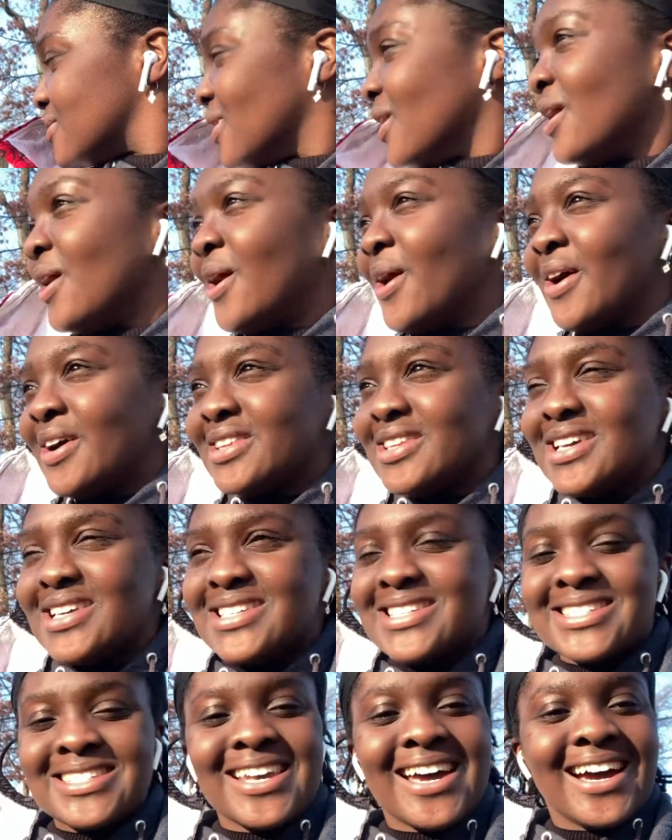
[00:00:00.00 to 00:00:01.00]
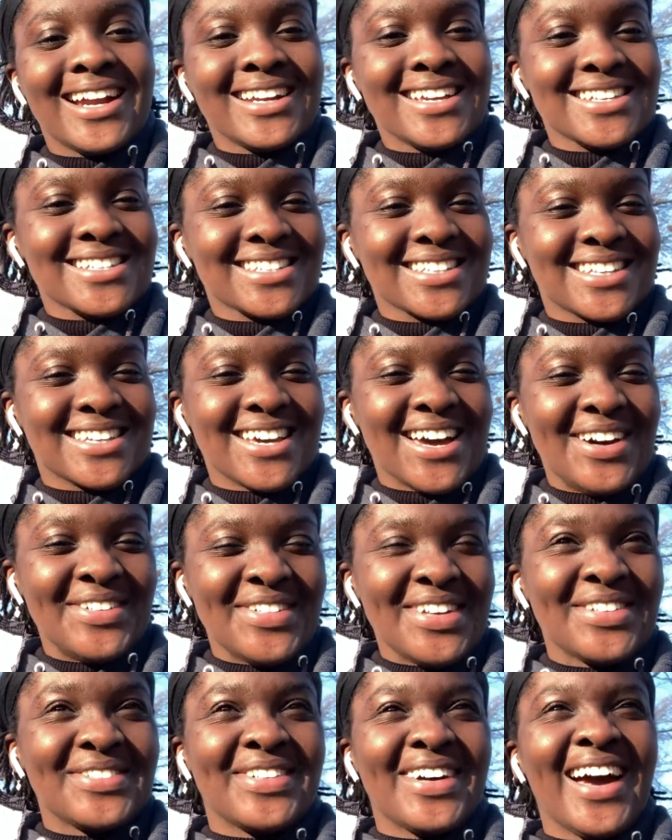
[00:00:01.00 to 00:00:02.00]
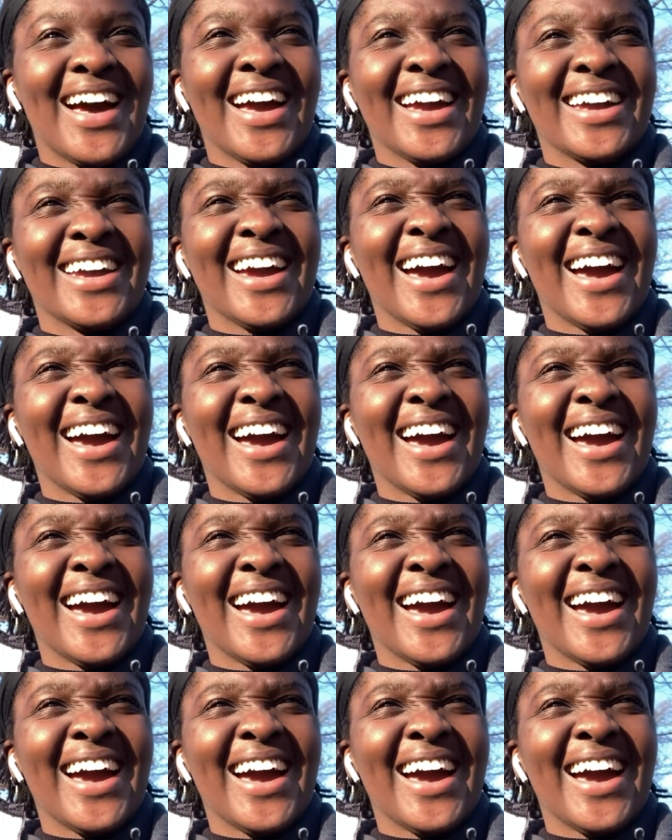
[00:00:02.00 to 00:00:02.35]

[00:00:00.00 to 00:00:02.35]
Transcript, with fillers: the sun is coming back